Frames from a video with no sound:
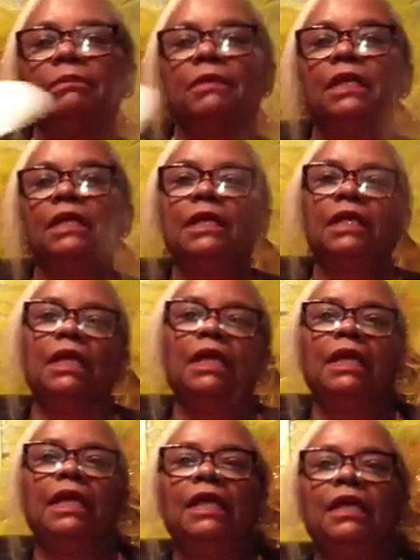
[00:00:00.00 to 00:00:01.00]

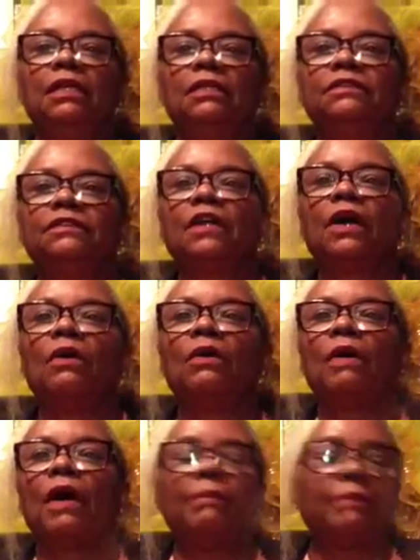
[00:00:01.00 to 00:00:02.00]

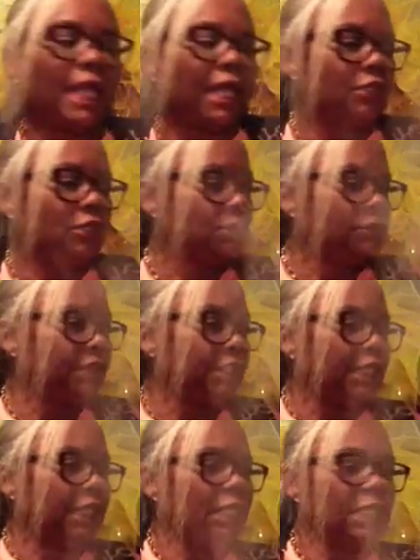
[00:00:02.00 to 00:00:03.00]
So I'm not using
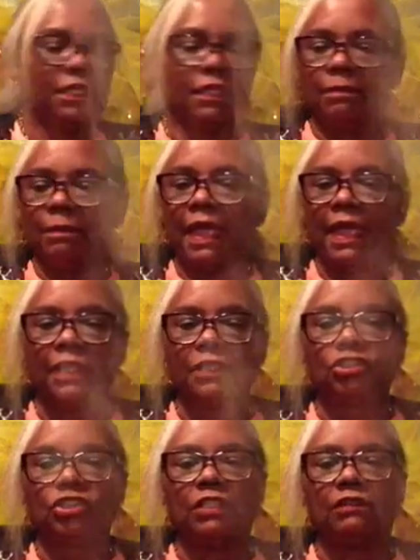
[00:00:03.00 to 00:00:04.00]
any of the
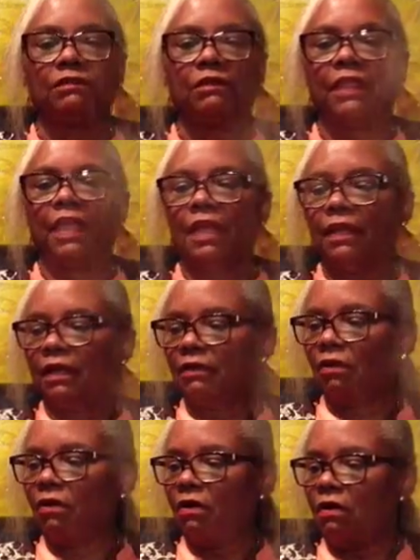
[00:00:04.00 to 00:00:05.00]
packaging for that at
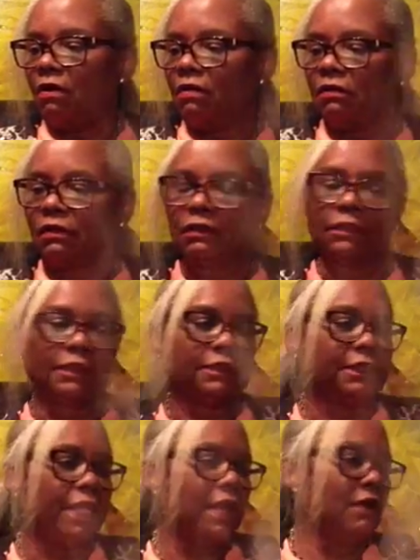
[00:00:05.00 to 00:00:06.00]
all.
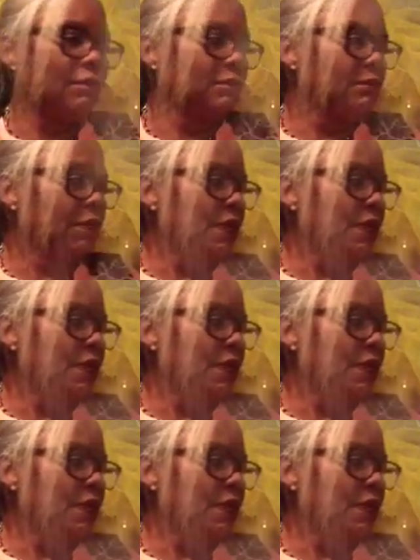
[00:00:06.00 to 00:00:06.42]
Now,